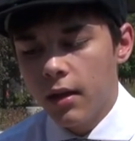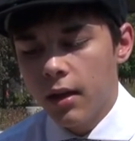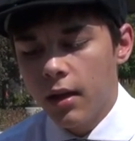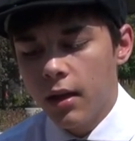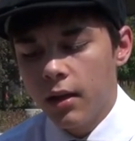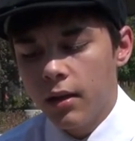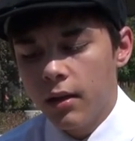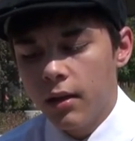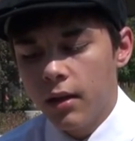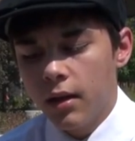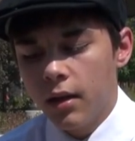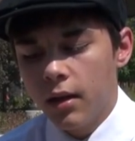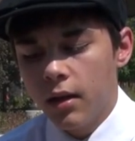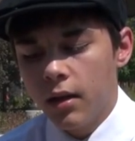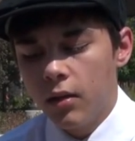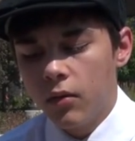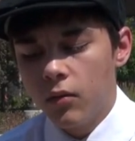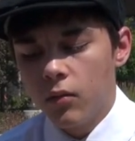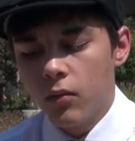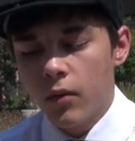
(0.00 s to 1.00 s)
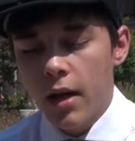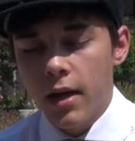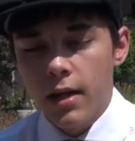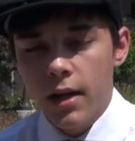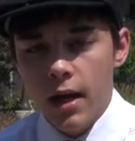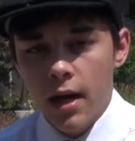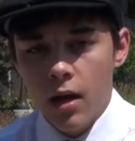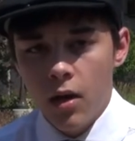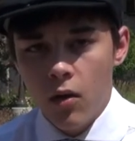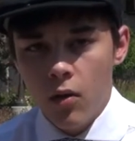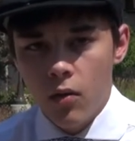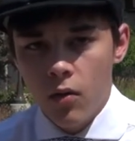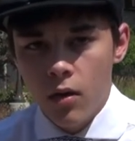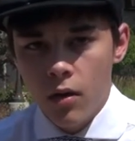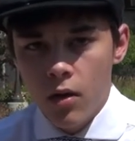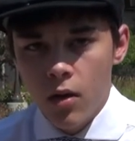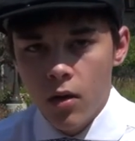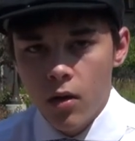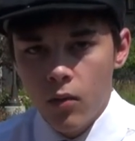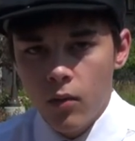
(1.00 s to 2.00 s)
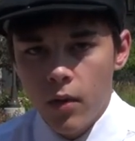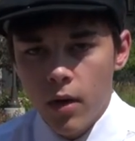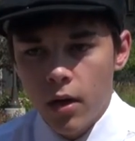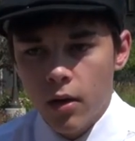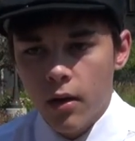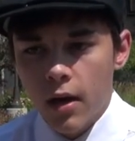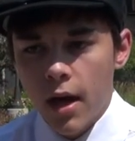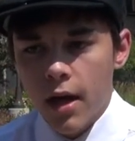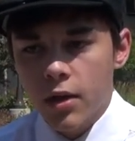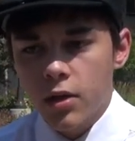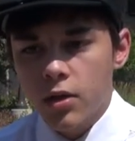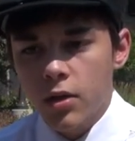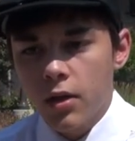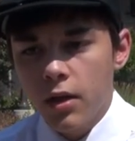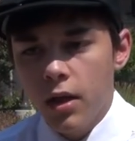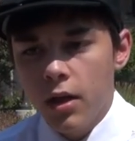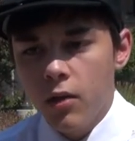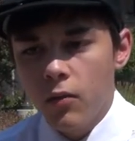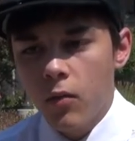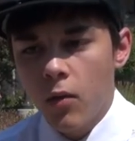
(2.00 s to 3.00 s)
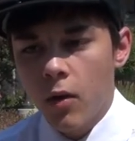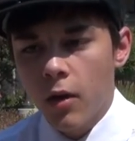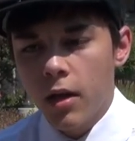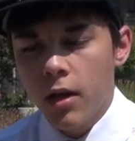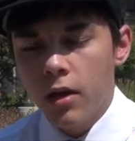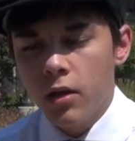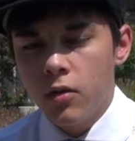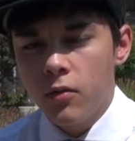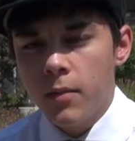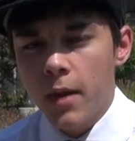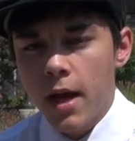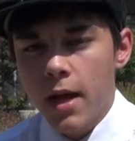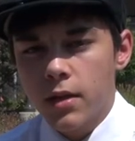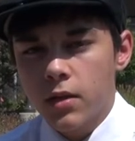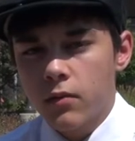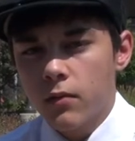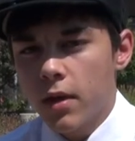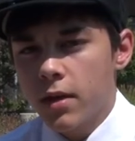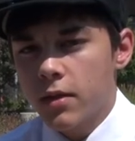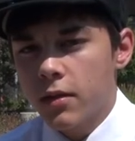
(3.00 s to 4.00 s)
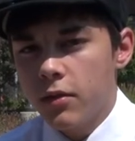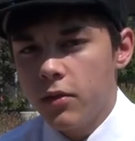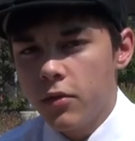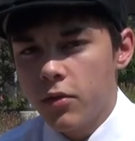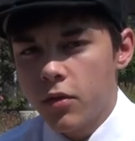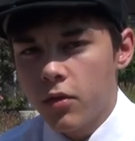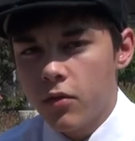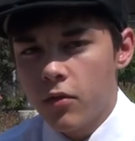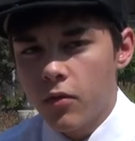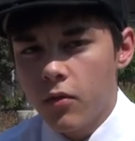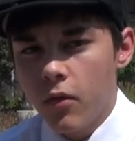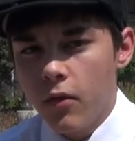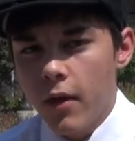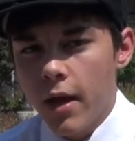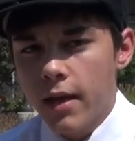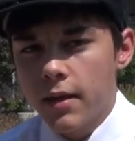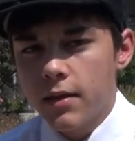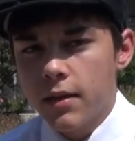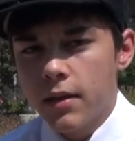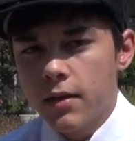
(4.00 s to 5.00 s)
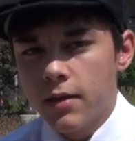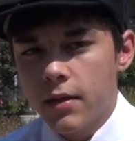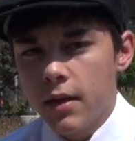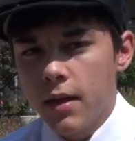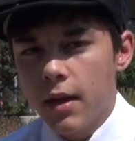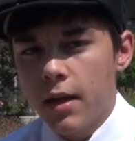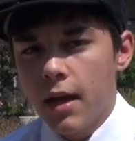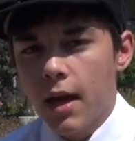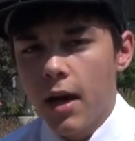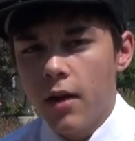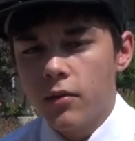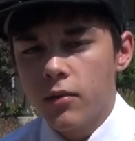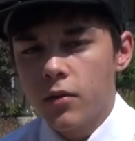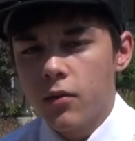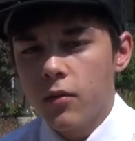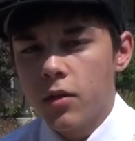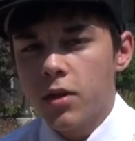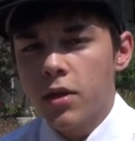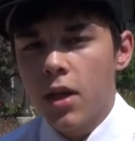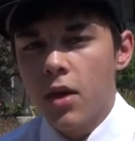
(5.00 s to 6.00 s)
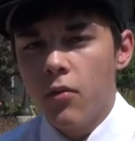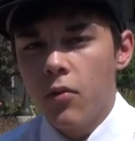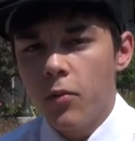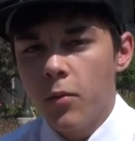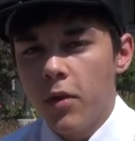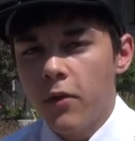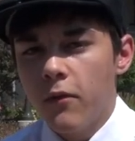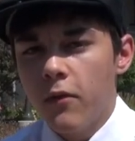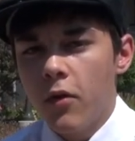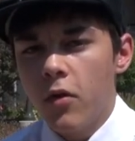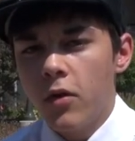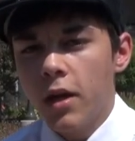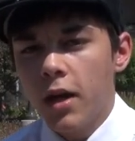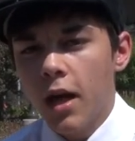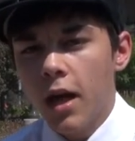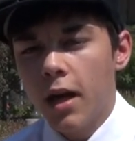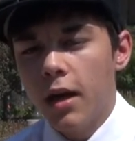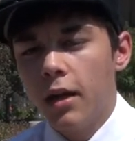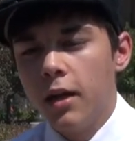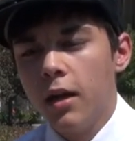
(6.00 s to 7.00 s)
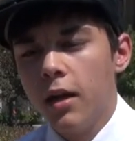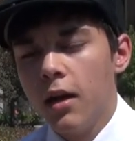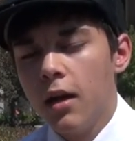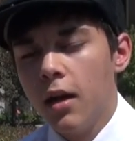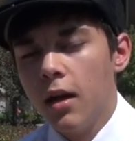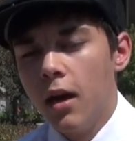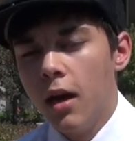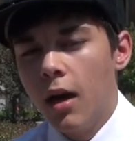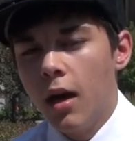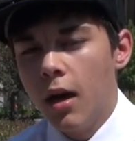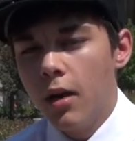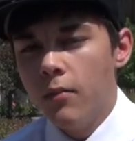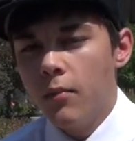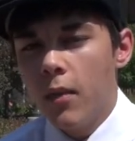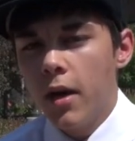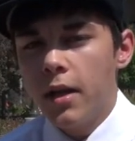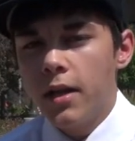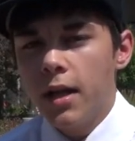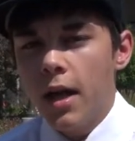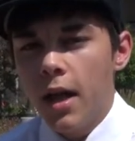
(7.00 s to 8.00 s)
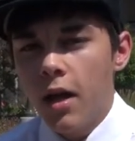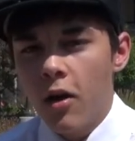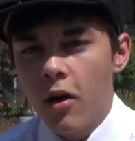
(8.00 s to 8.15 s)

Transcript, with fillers: And uh, right now, we are actually working to pass a resolution through the Lansing City Council, which they will be voting on on Monday,